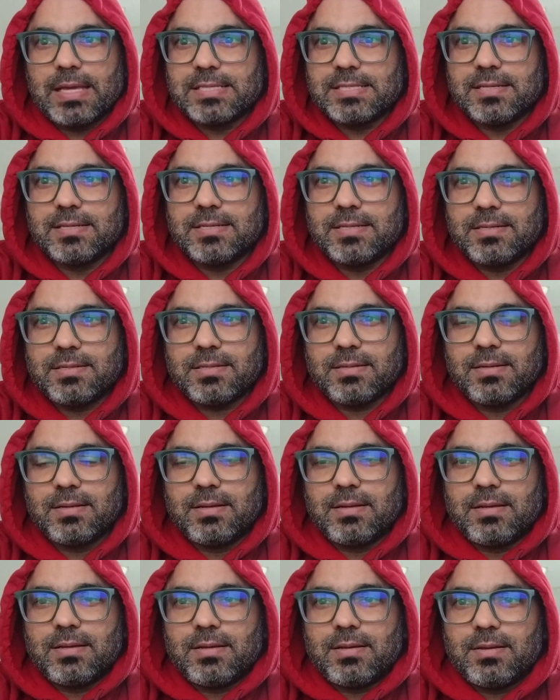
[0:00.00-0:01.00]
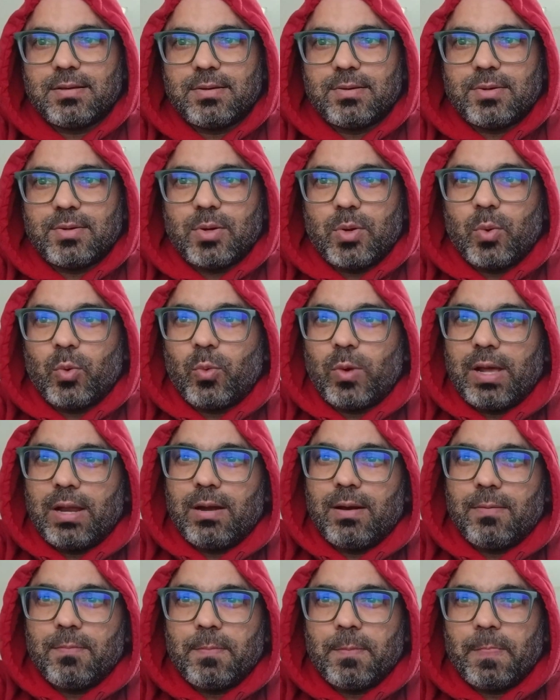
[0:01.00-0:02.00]
isn't it?
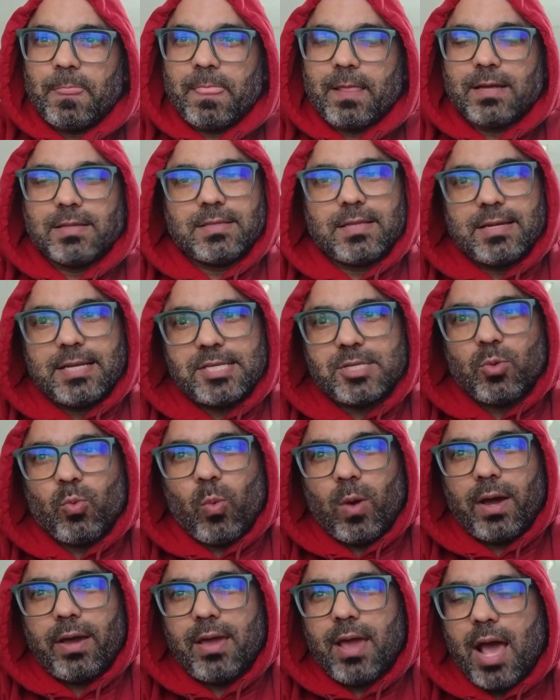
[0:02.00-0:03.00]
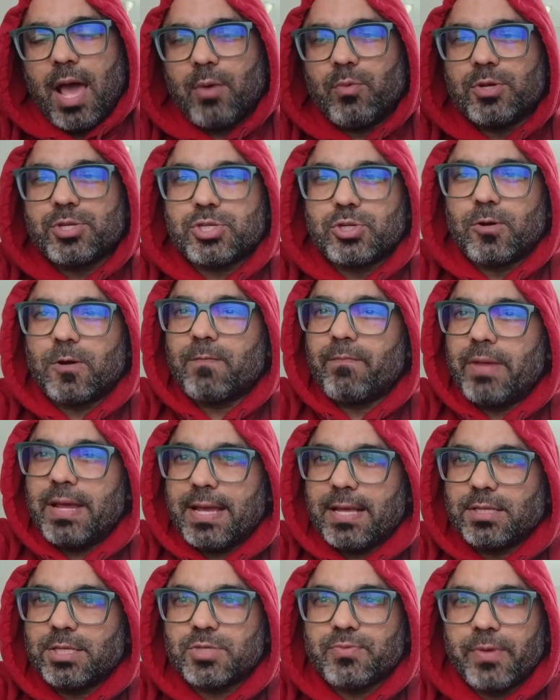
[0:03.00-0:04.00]
Well, the reason why I was not
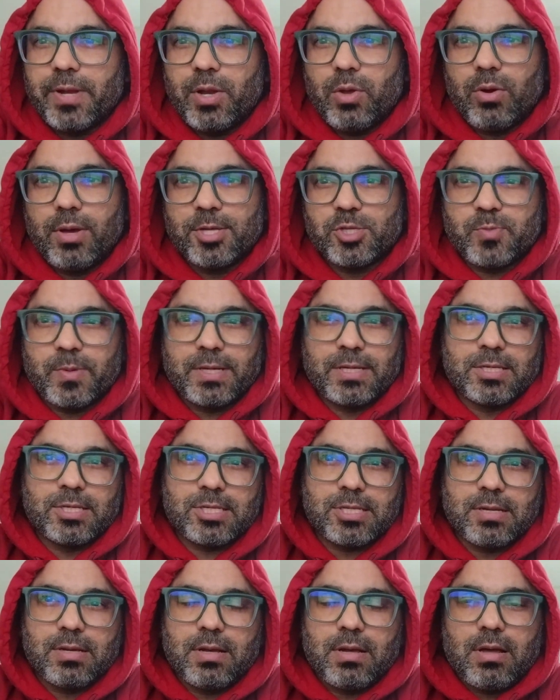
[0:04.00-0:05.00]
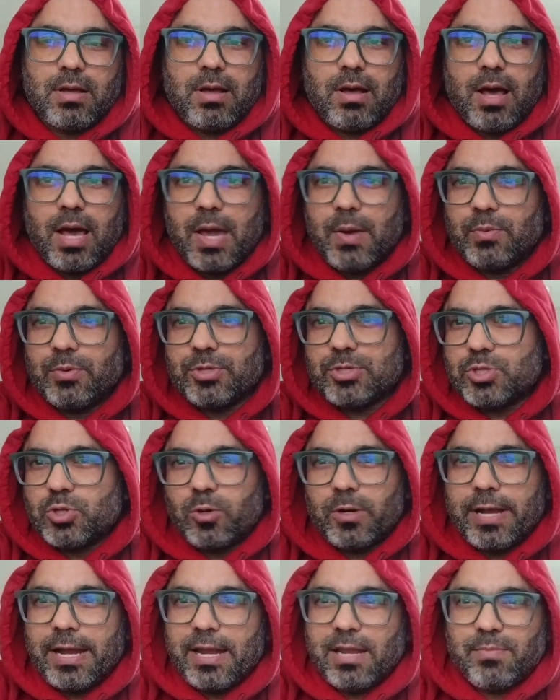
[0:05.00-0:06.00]
making this video is because I was
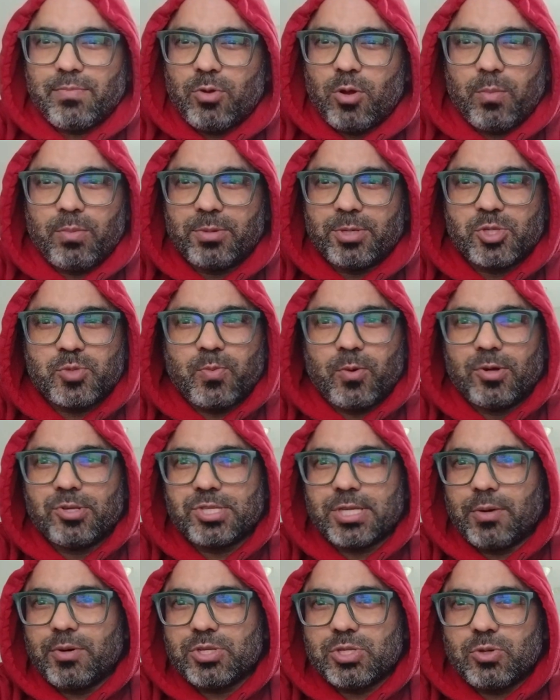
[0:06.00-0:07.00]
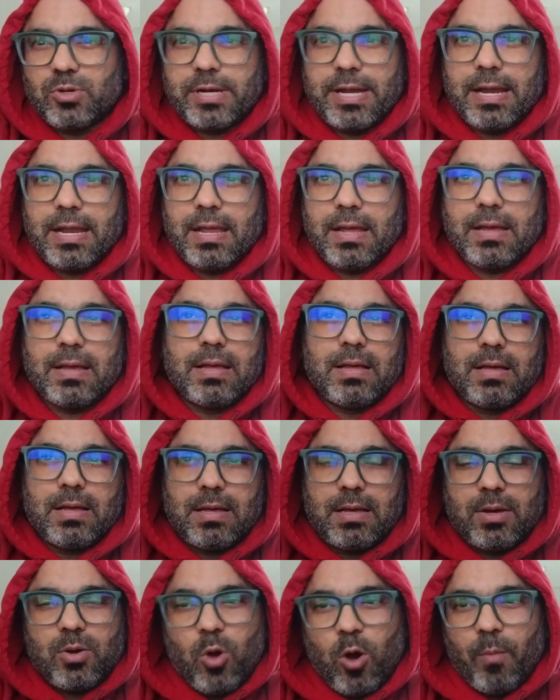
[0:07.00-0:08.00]
not getting proper response. I was not getting
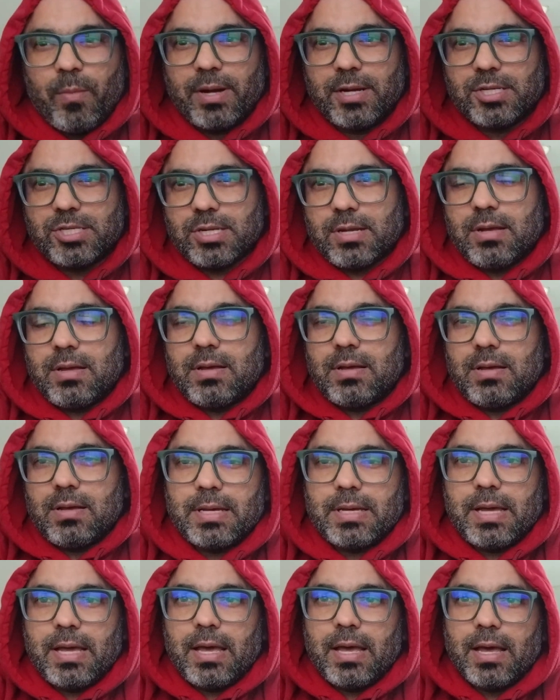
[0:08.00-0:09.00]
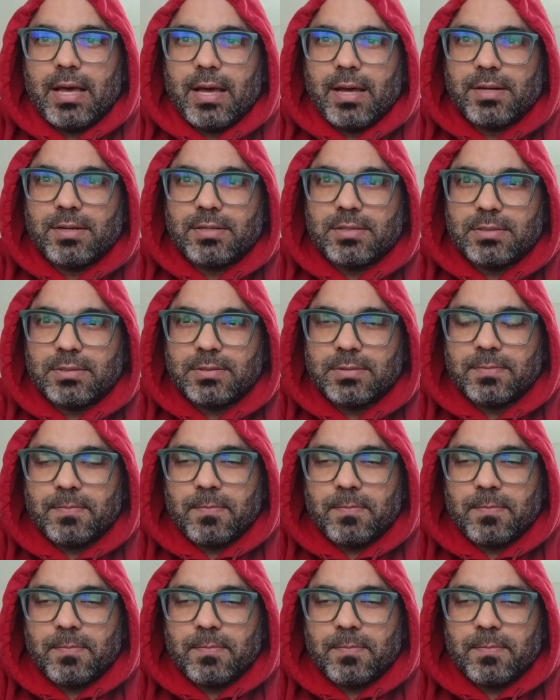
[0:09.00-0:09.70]
comments, and